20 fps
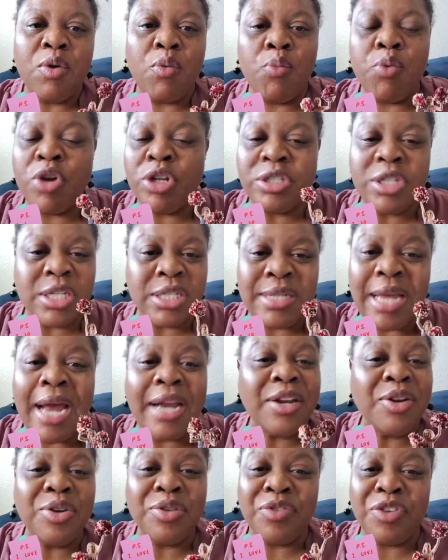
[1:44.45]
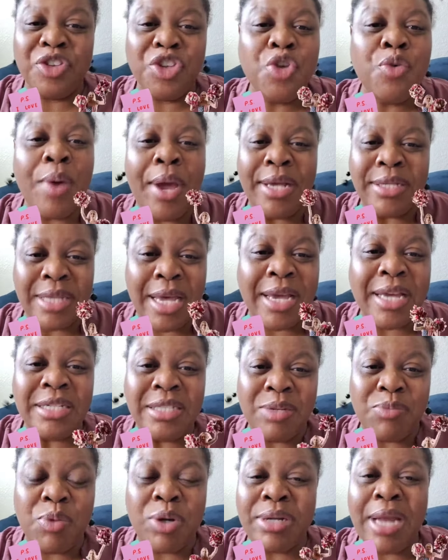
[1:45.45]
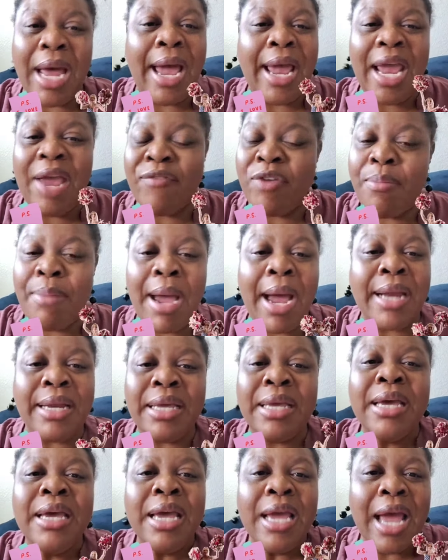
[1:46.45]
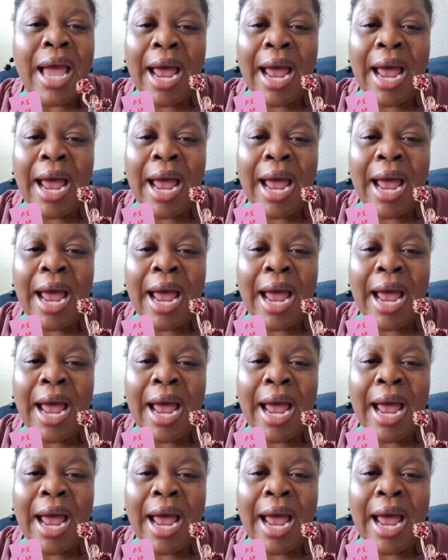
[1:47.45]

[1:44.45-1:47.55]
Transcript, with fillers: We're just not here in the U.S. I can tell, well, not everybody.